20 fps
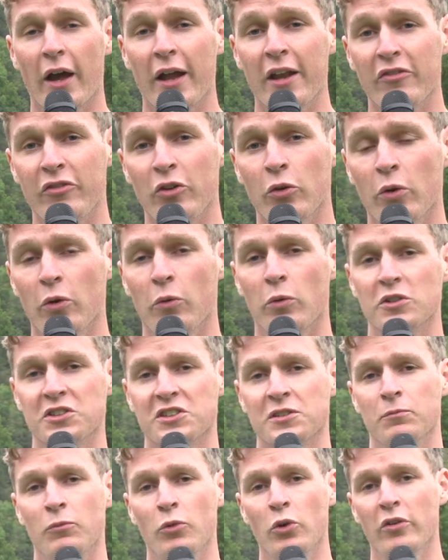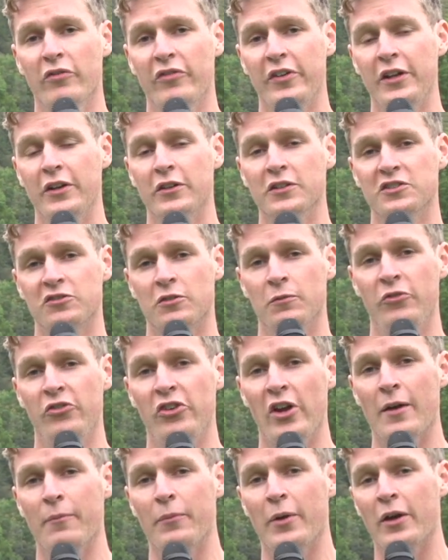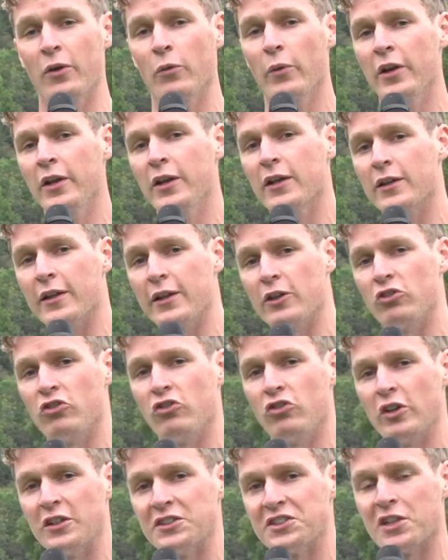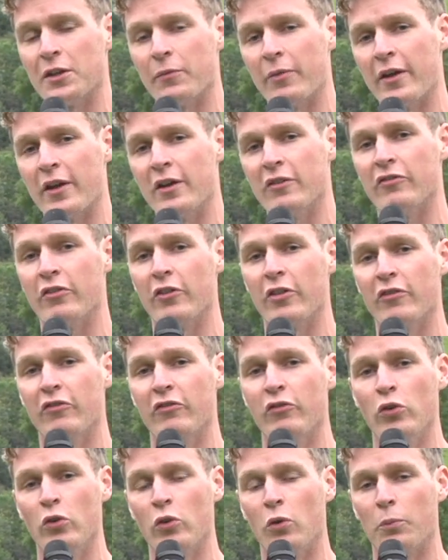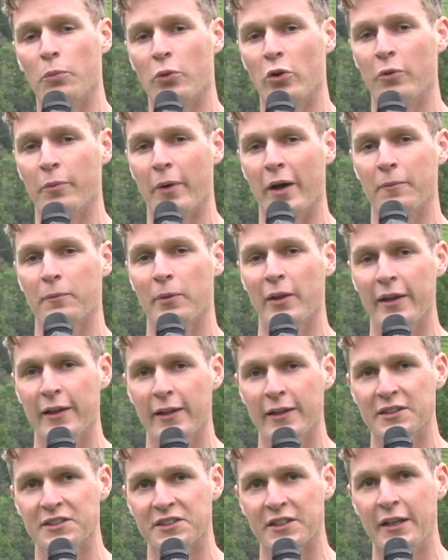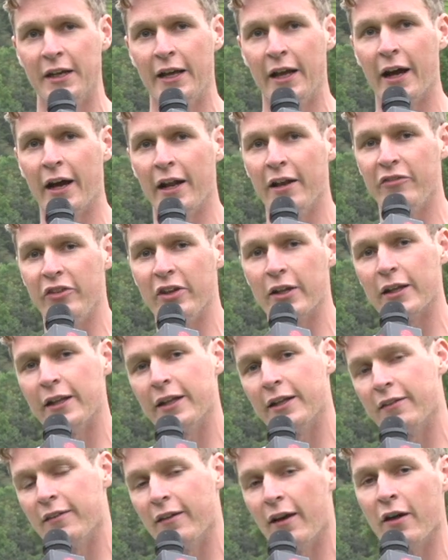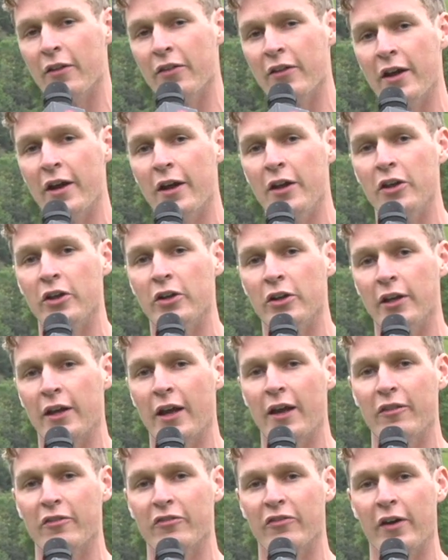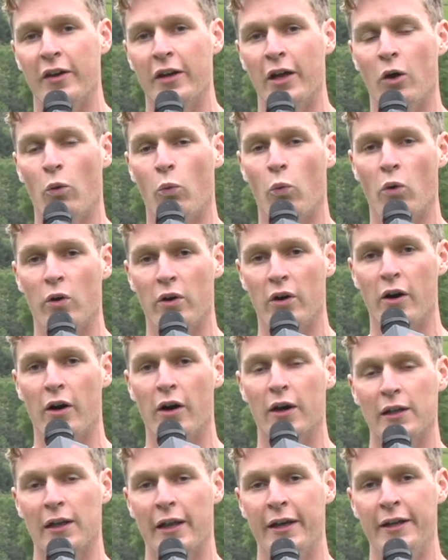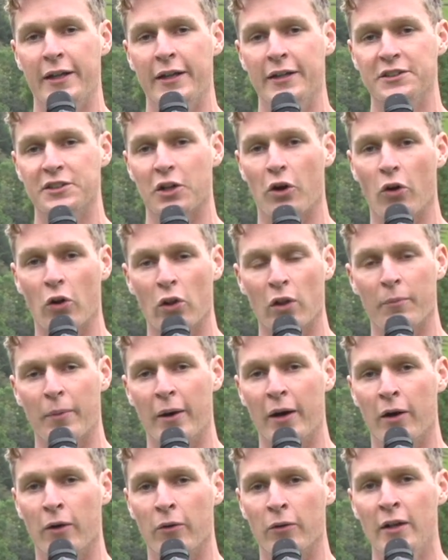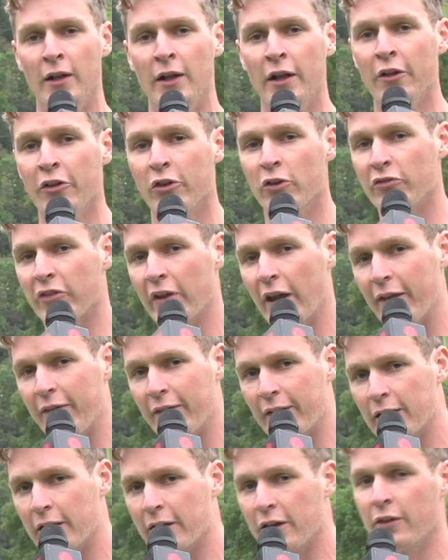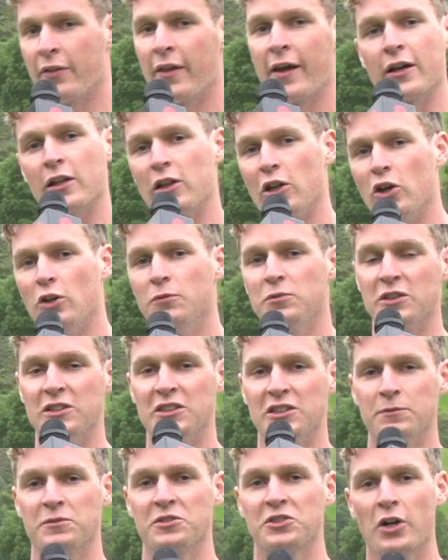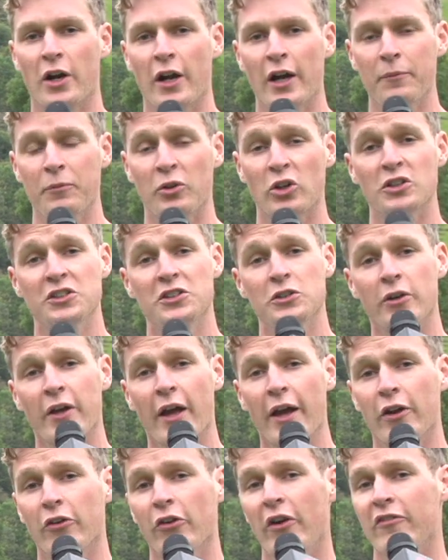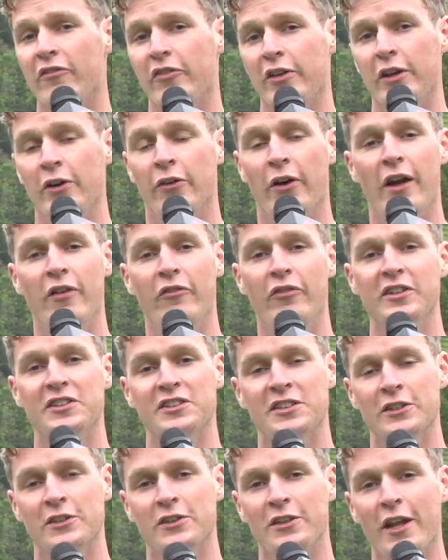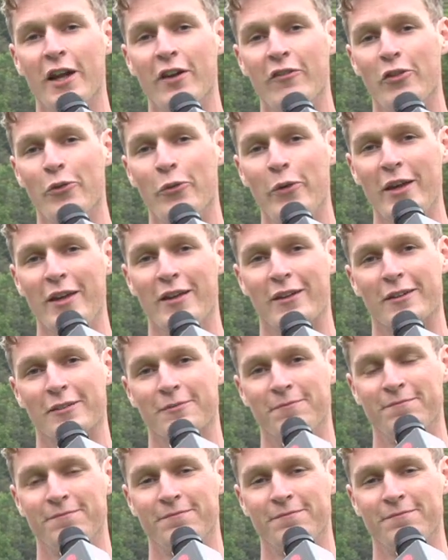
And if you want to watch some more videos from GMBN, why don't you click just up there for the full Pro Bike playlist, and if you click down there, you're going to get to find out what Hardline is all about. Don't forget to click on that globe to subscribe, because you'll get a great video every single day of the week.